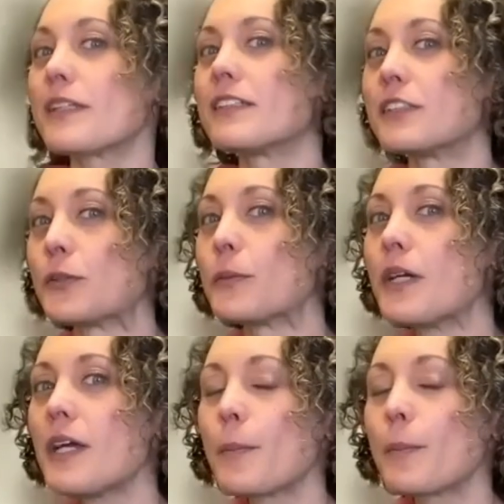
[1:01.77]
what they do,
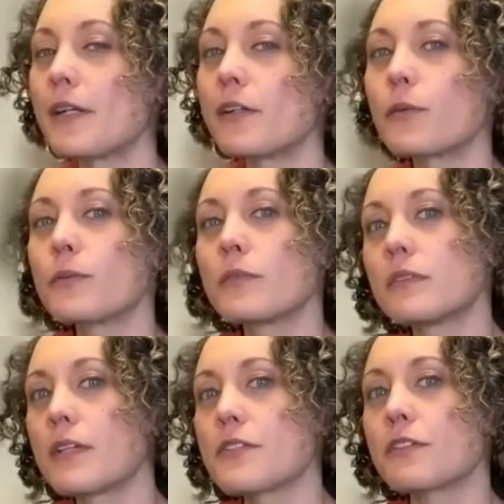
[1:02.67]
but I don't
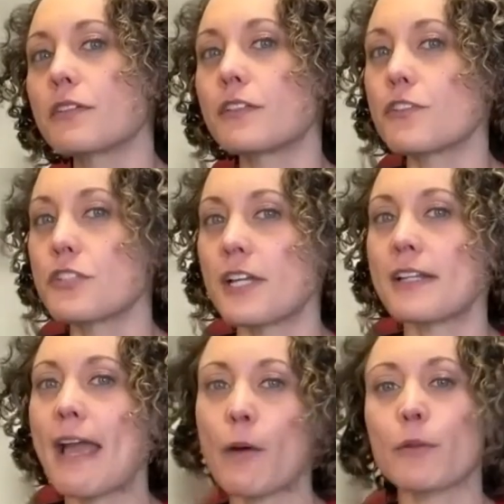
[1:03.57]
necessarily
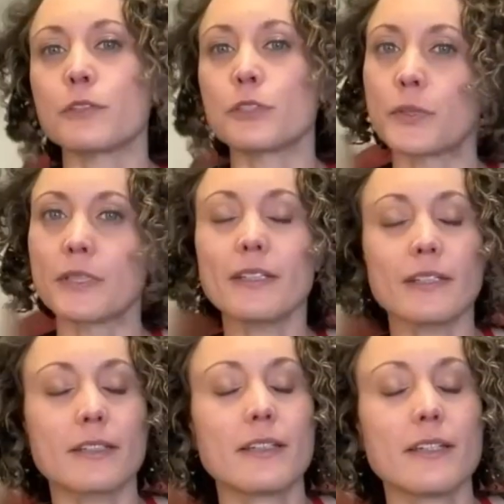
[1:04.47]
understand how they're doing
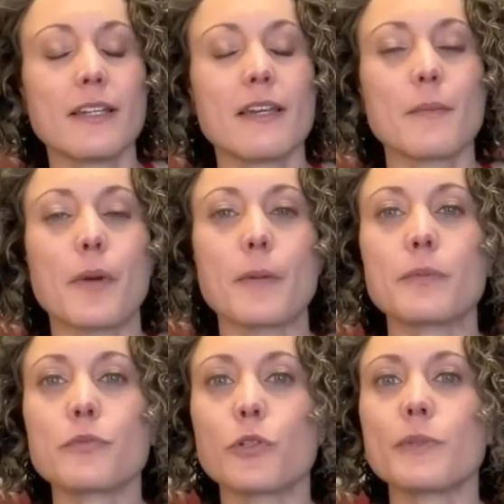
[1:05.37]
it. But
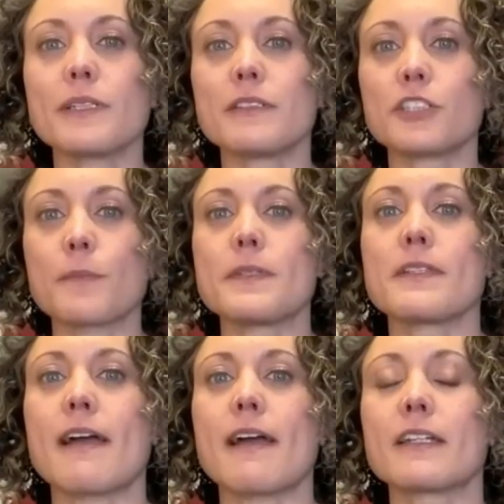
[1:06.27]
before we jump
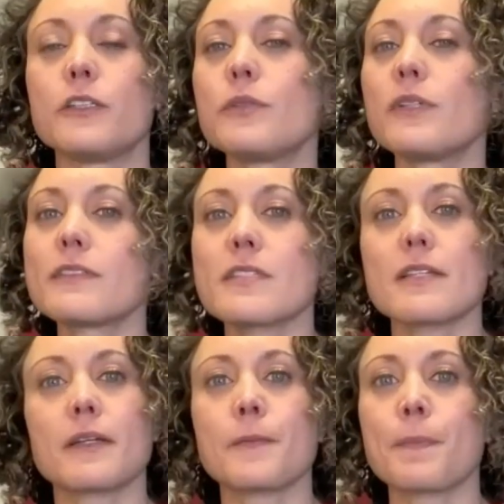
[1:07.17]
into that, can you give us
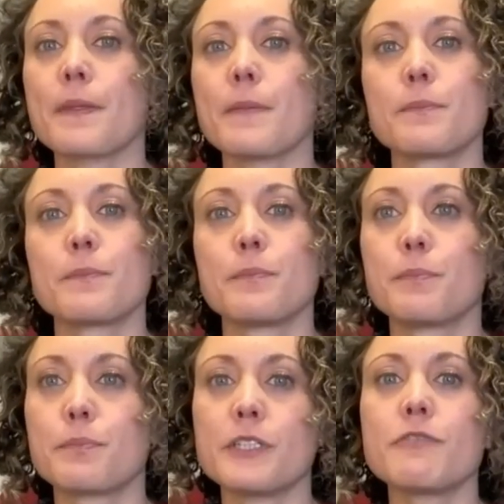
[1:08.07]
like a
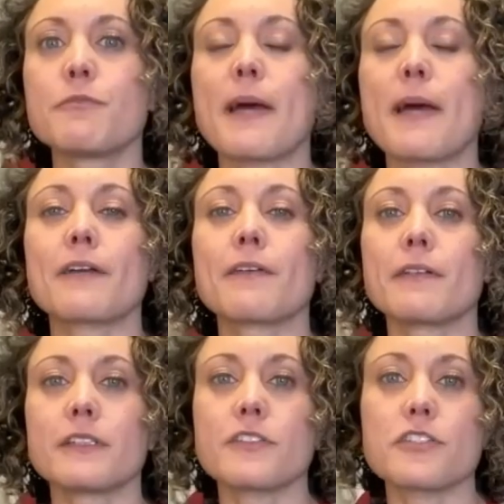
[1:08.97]
brief
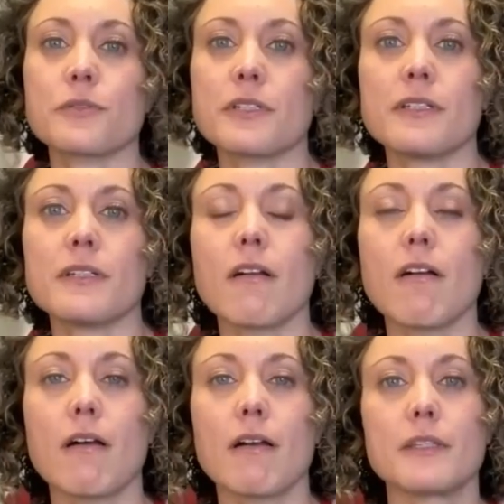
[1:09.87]
background history
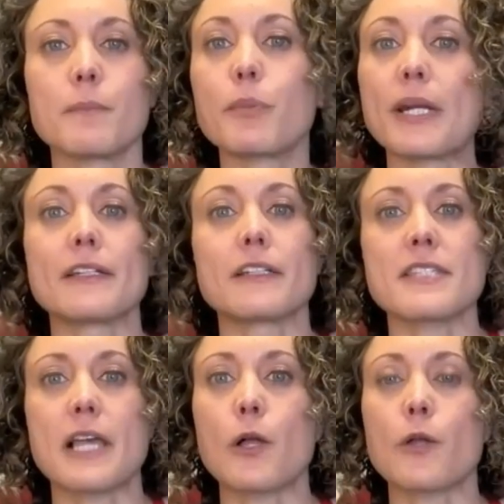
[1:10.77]
on the brand
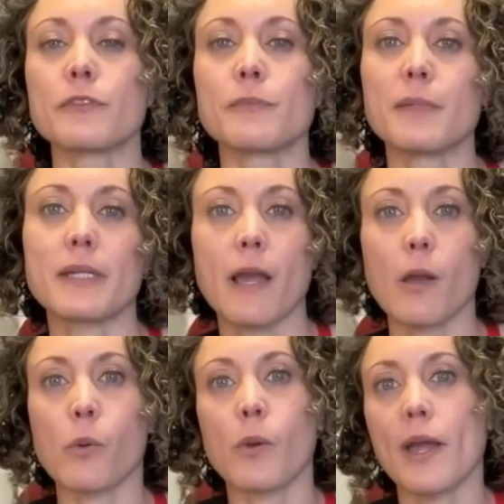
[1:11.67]
itself and maybe
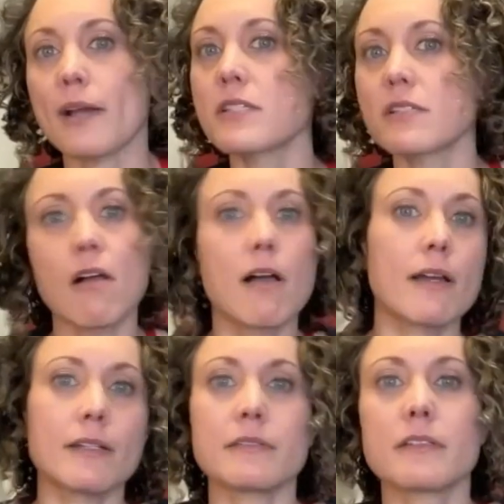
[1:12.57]
how
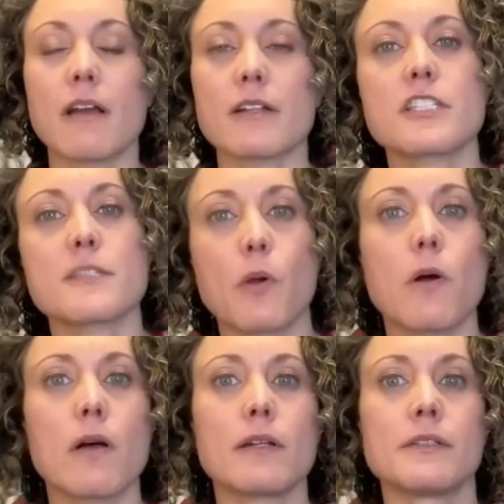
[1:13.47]
eXcelon got
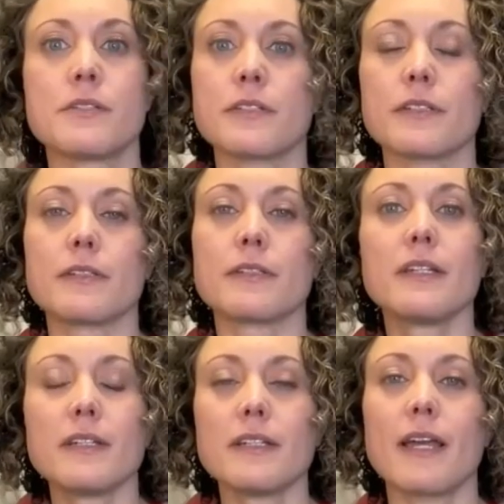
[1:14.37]
spawned and
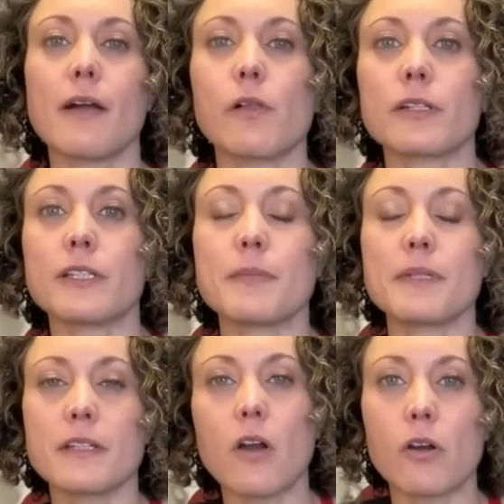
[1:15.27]
how long they've
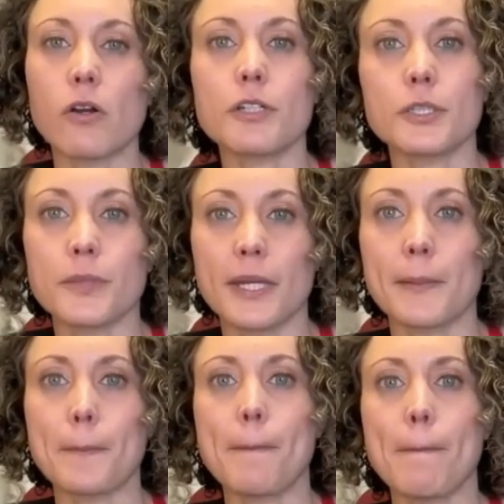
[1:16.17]
been in the car audio
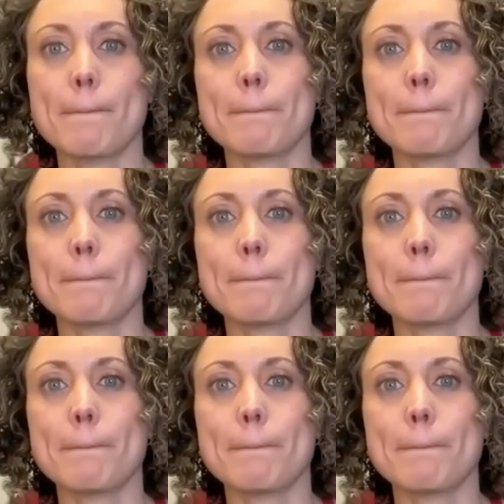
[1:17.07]
game?